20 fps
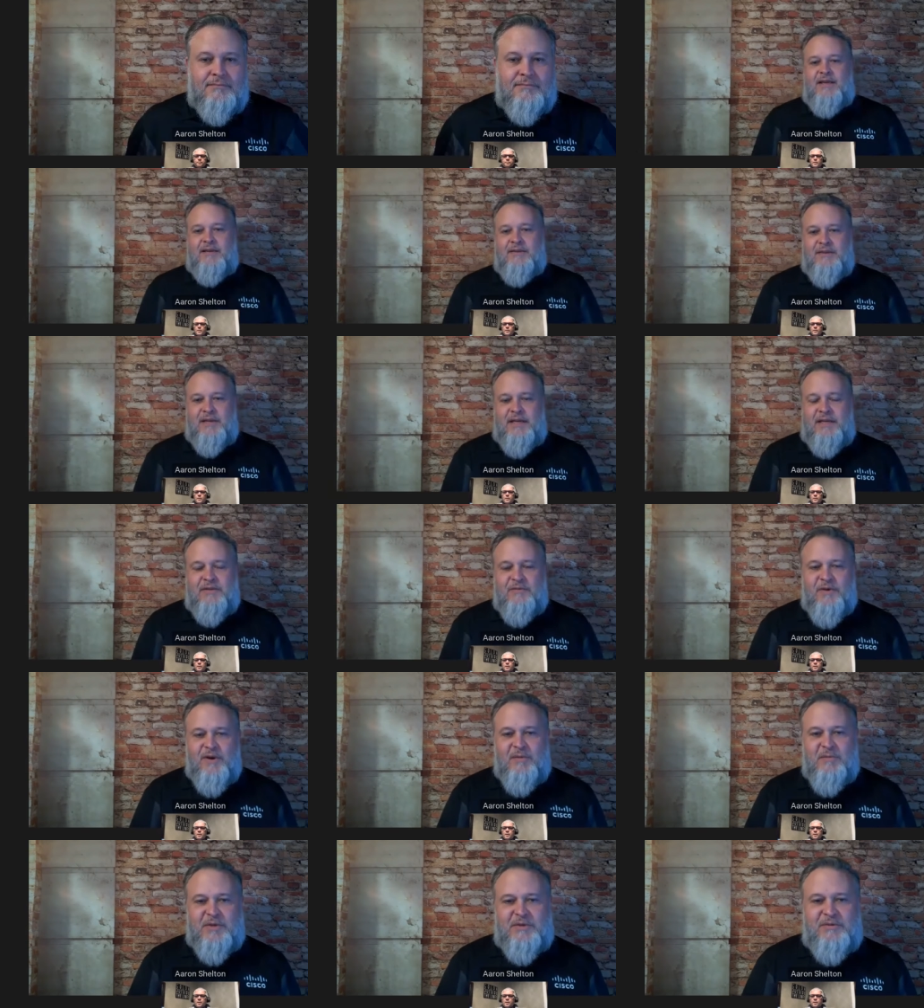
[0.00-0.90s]
Hey, thank you
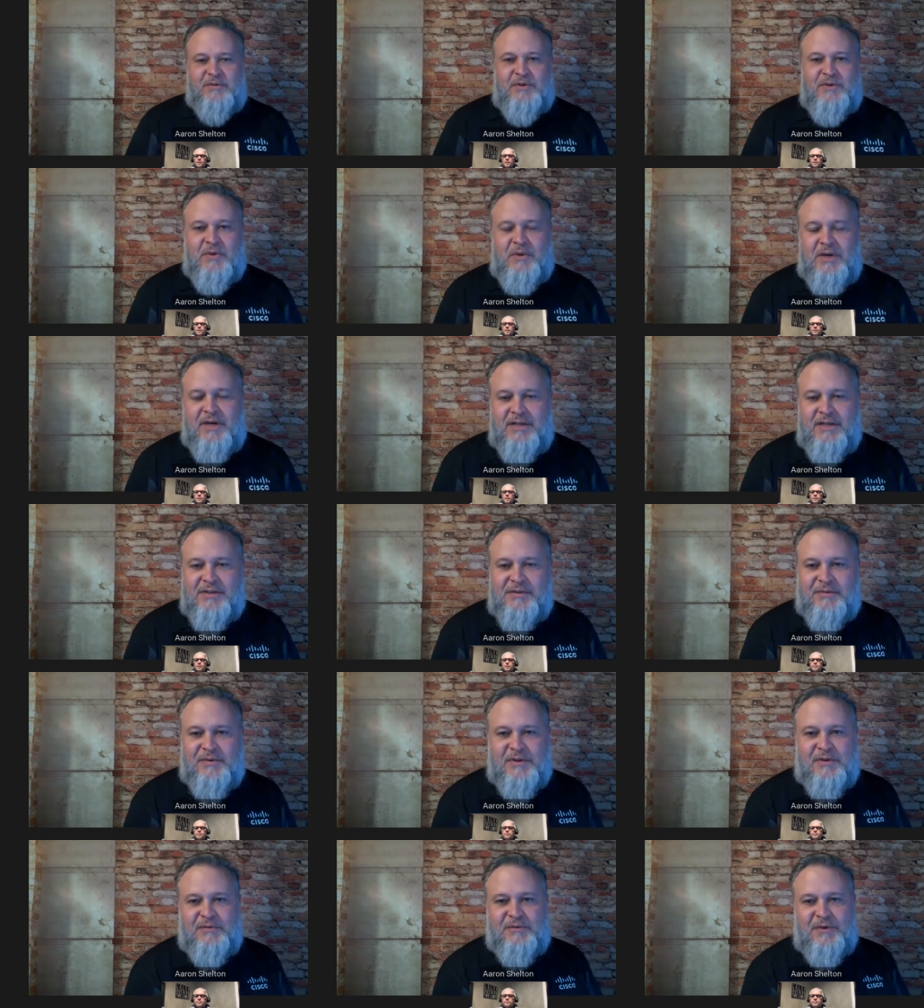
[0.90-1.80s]
very much for joining us
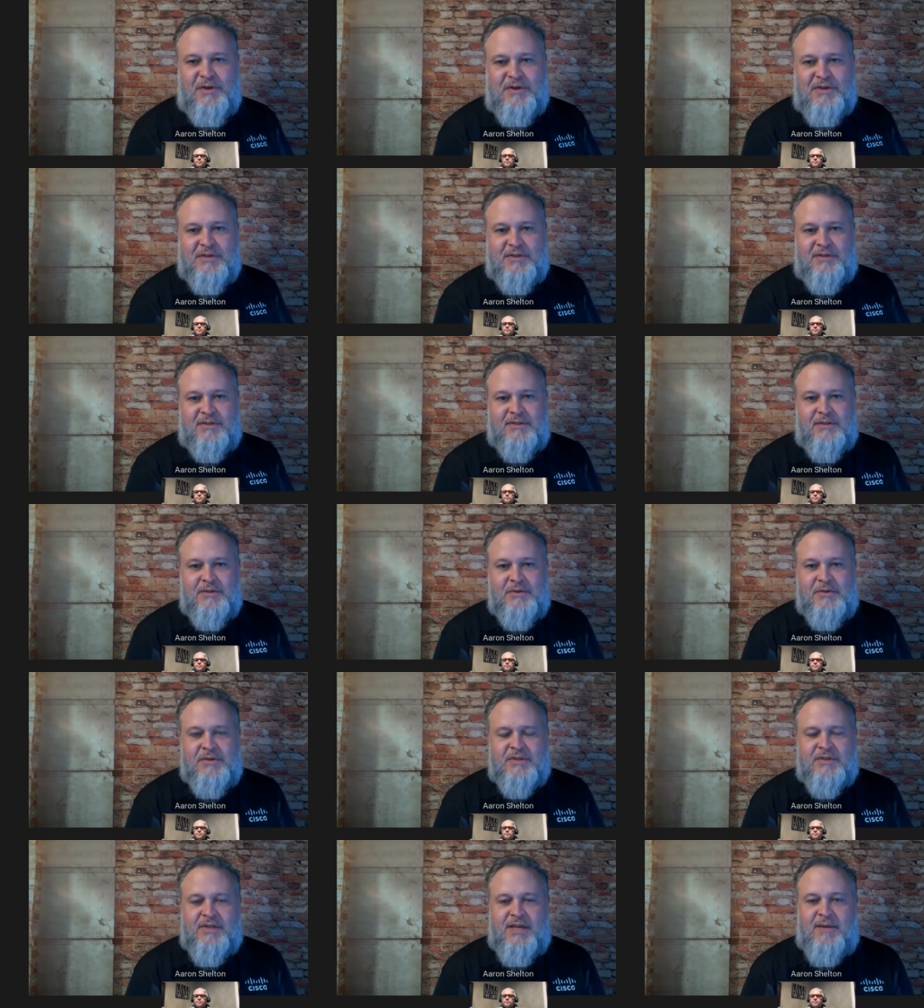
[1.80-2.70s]
for the first
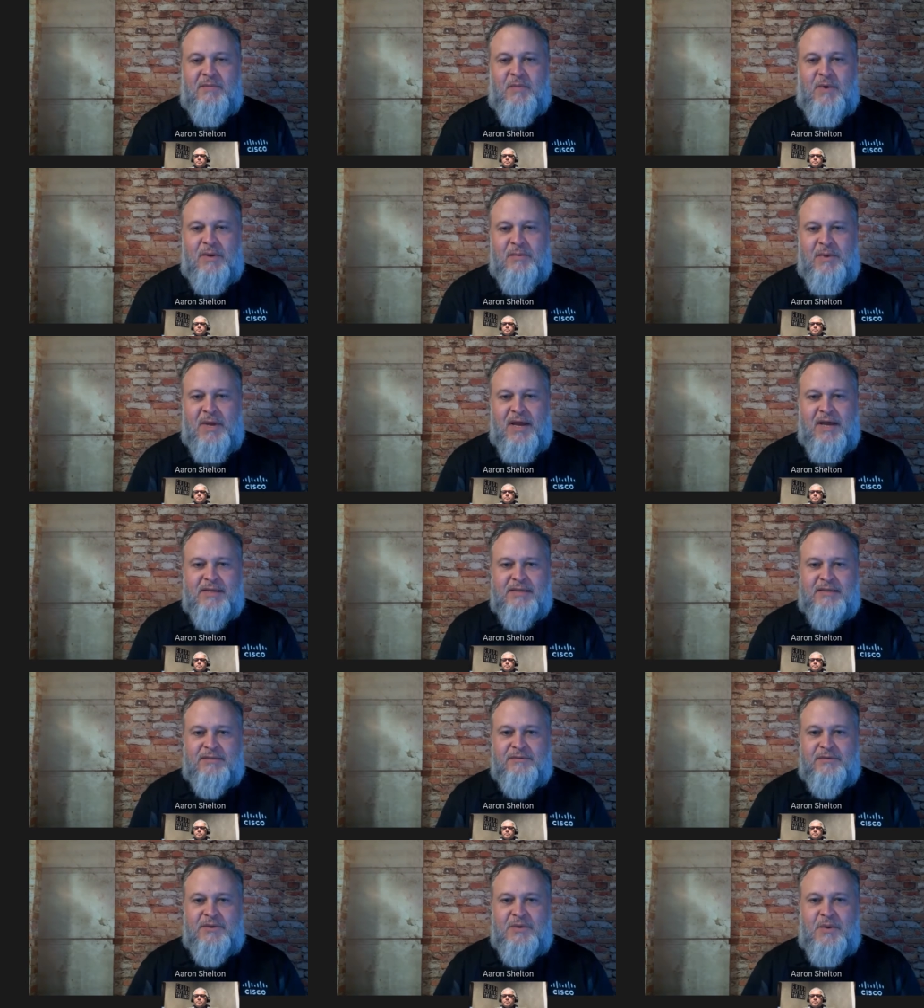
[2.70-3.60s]
Solutions Lab
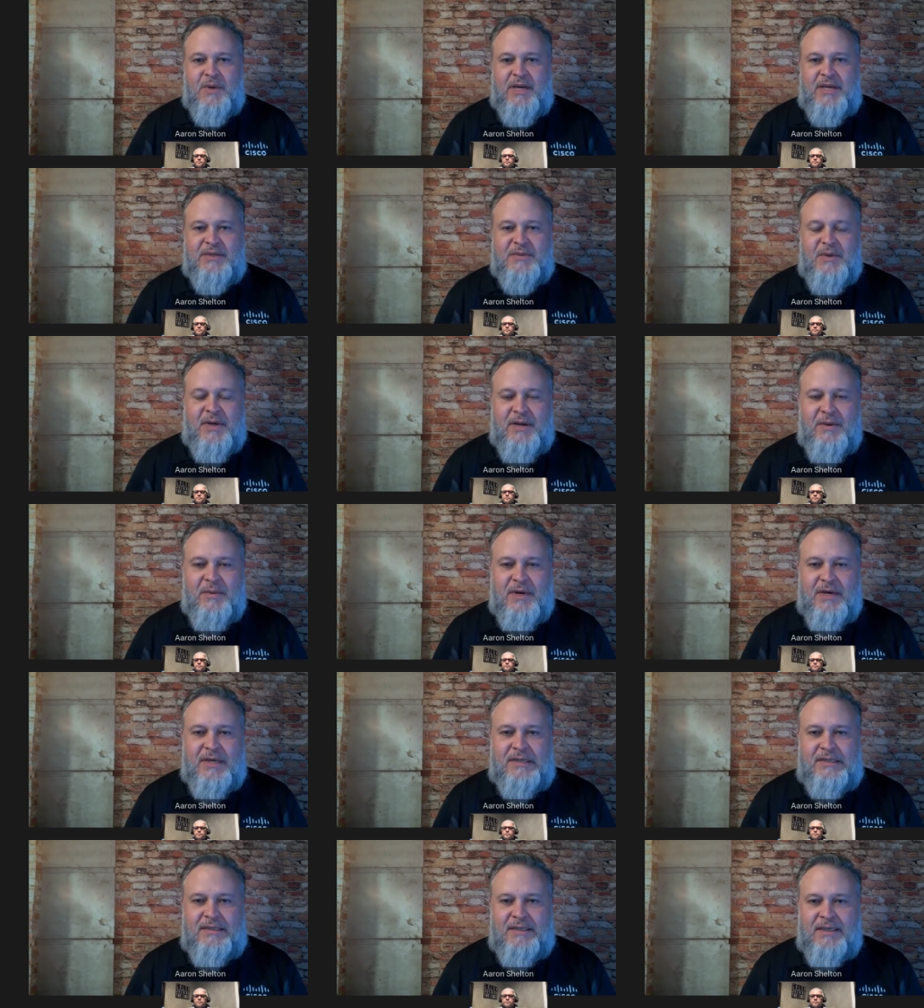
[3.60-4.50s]
webcast of
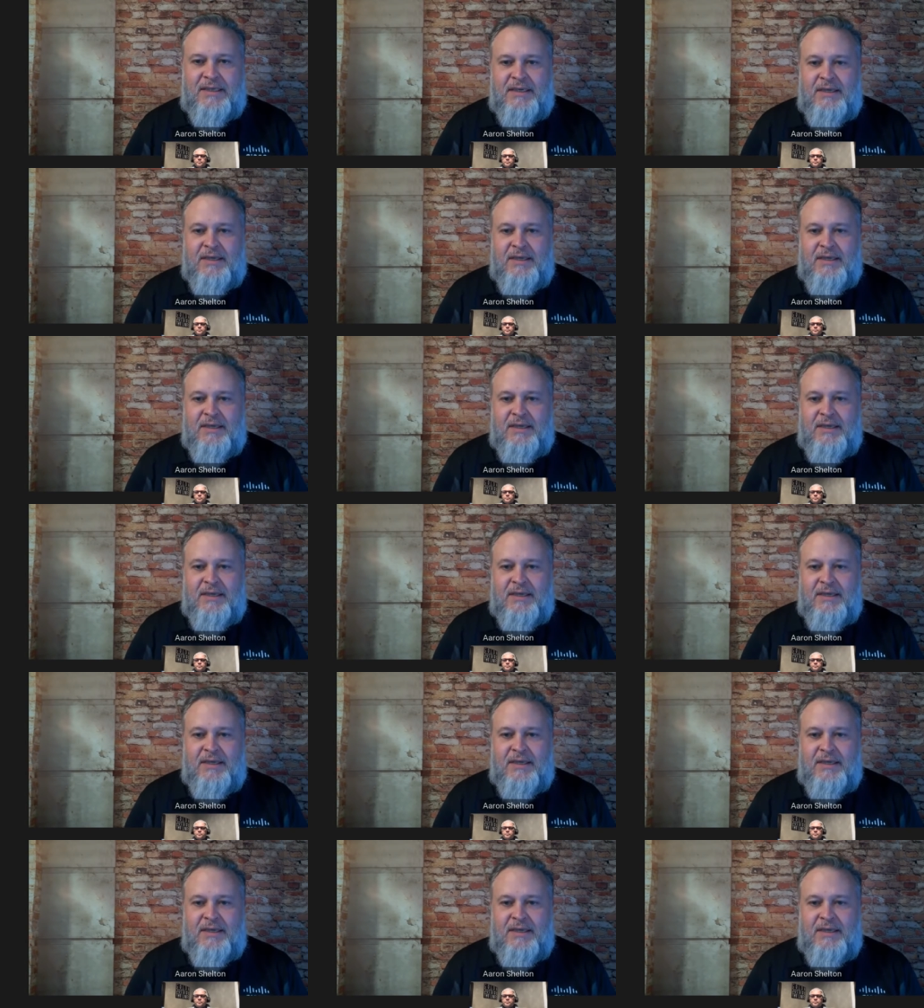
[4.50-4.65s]
2021.